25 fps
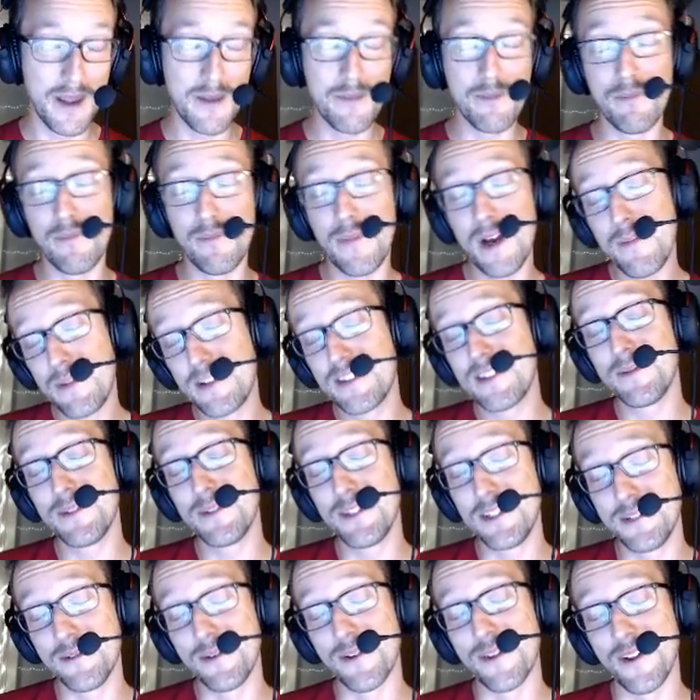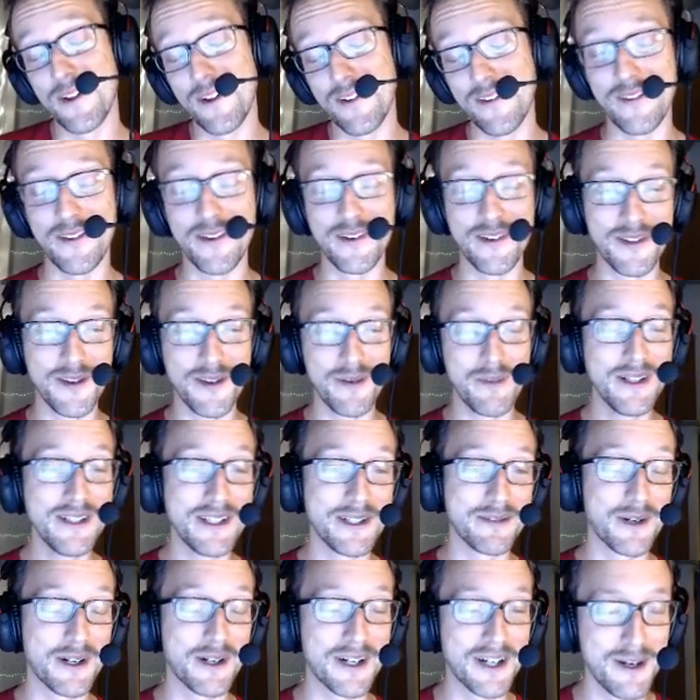Might be something to do with all of the
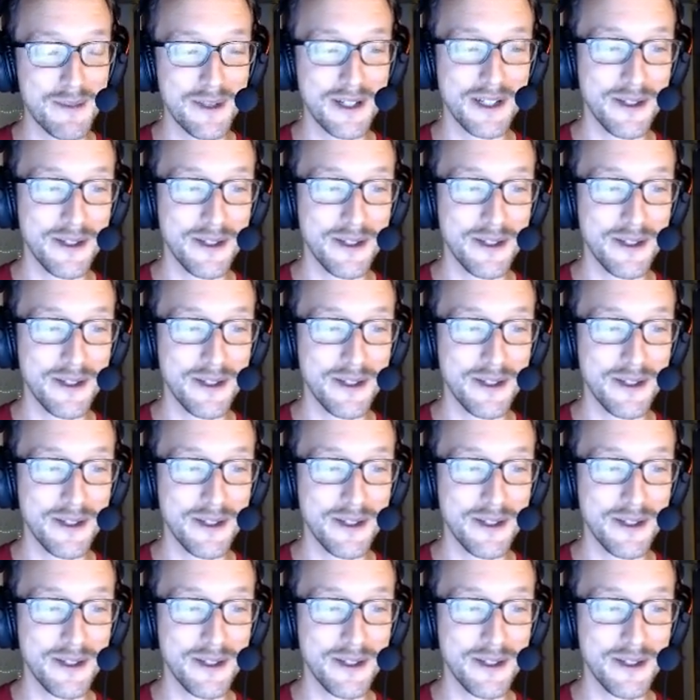building work I've been